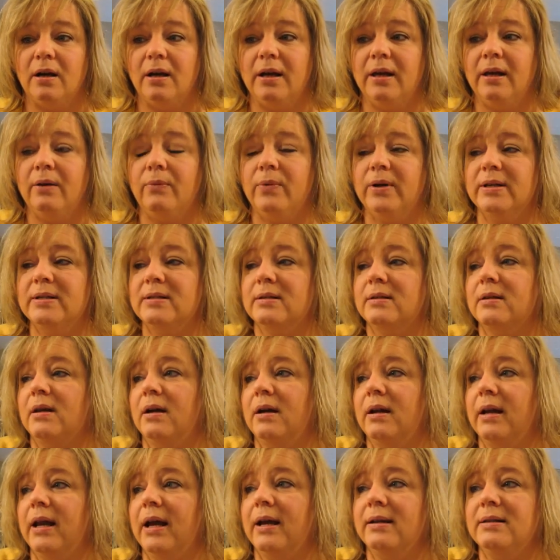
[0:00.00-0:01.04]
it was
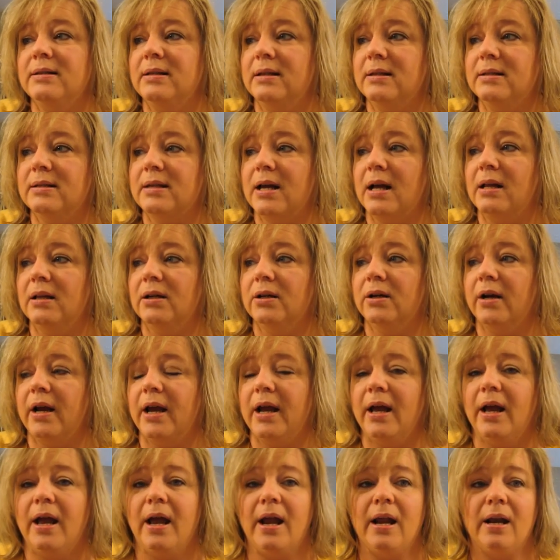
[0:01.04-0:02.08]
an Etsy seller,
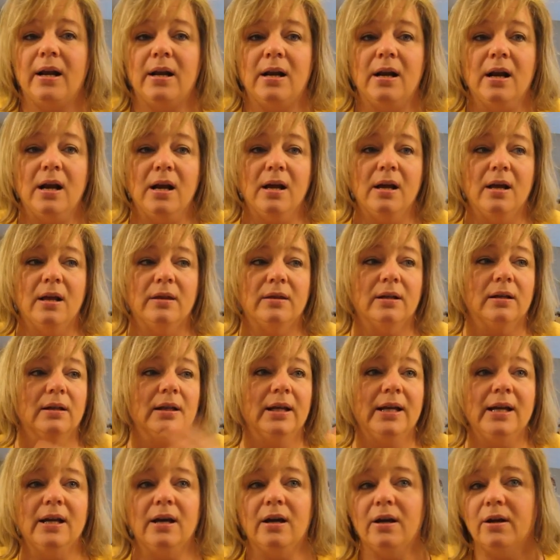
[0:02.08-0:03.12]
and the
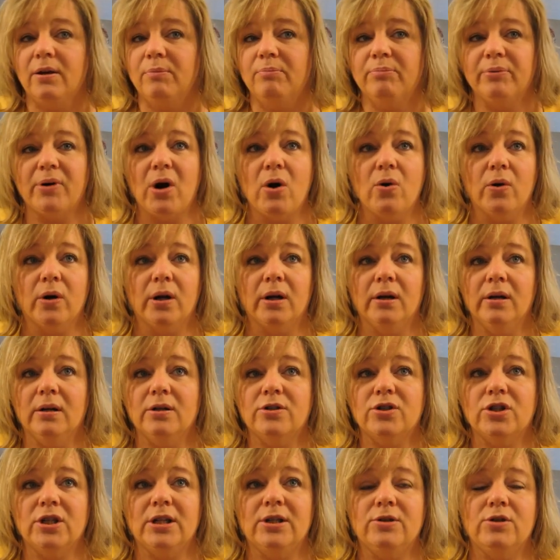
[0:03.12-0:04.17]
link broke, and
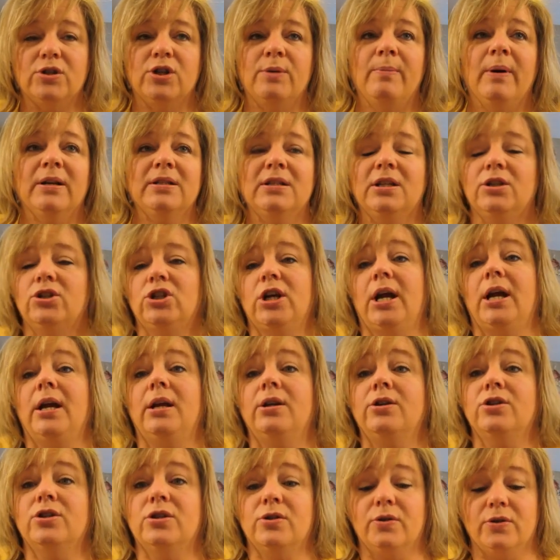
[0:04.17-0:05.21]
she must have
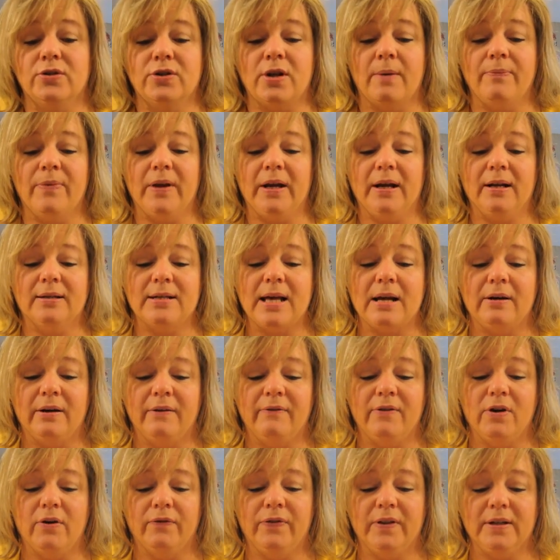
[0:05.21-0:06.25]
changed or something, because I don't
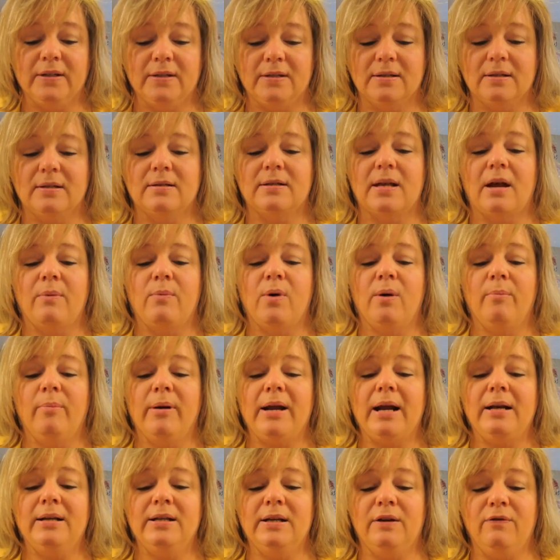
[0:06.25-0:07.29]
even know if it's the same one. But
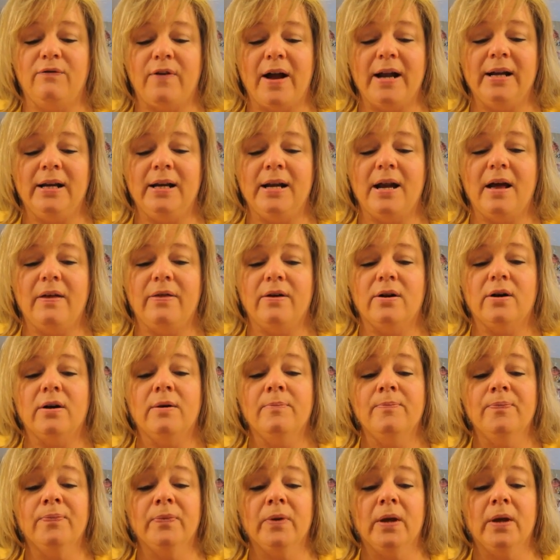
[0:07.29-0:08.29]
I did find another.